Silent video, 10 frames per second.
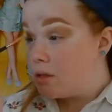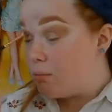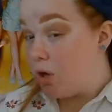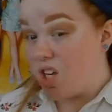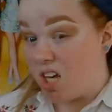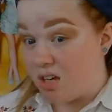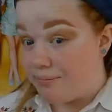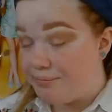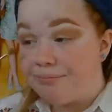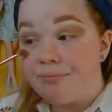blocky,
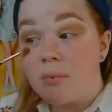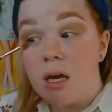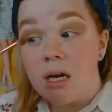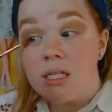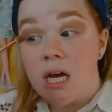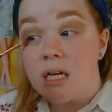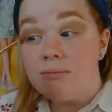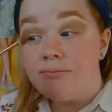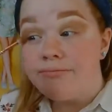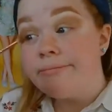like I said.
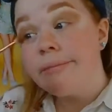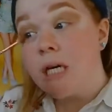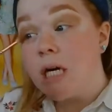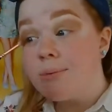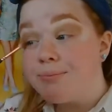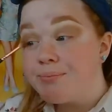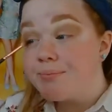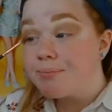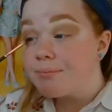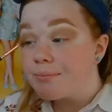Yeah,
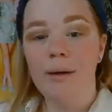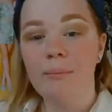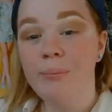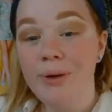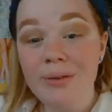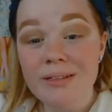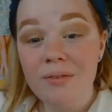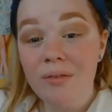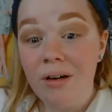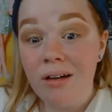
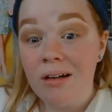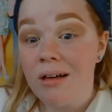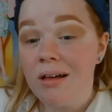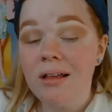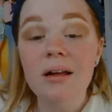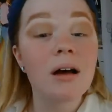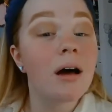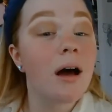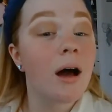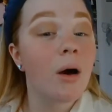beautiful.
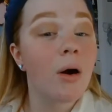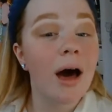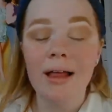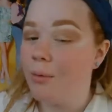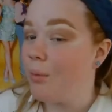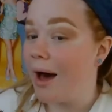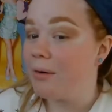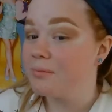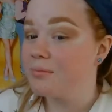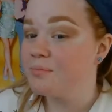
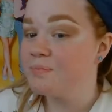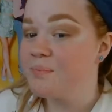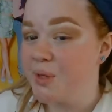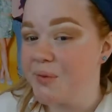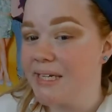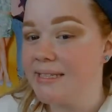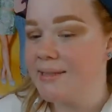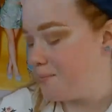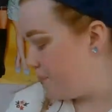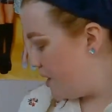Wow, love
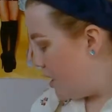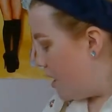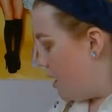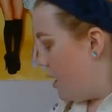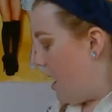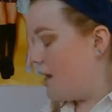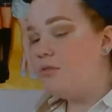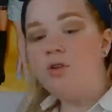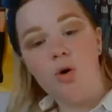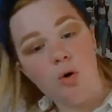it. And
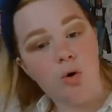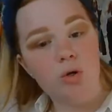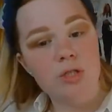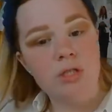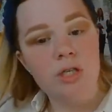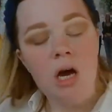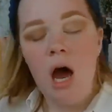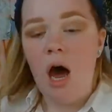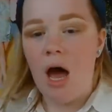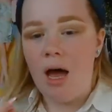of course
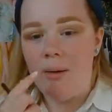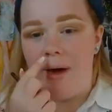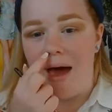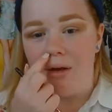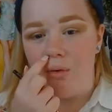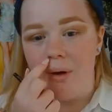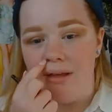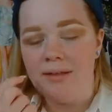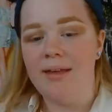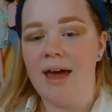I
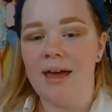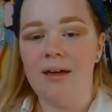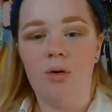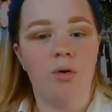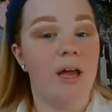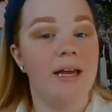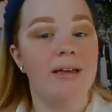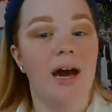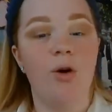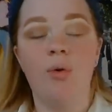always say, or
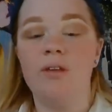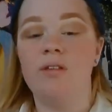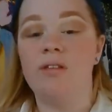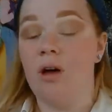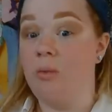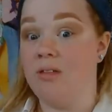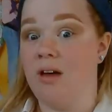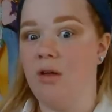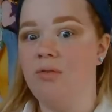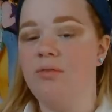like I always tell
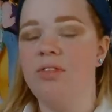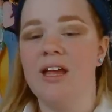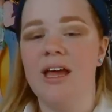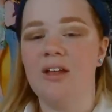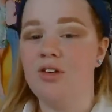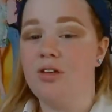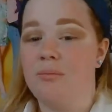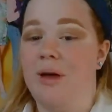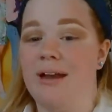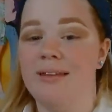myself that it
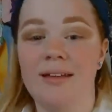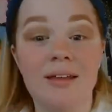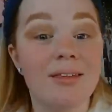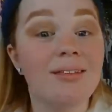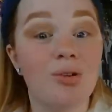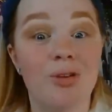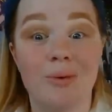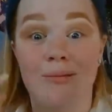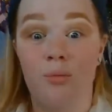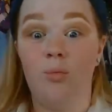doesn't matter that it looks a
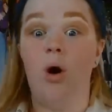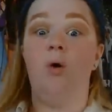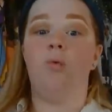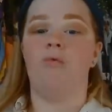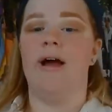bit whoa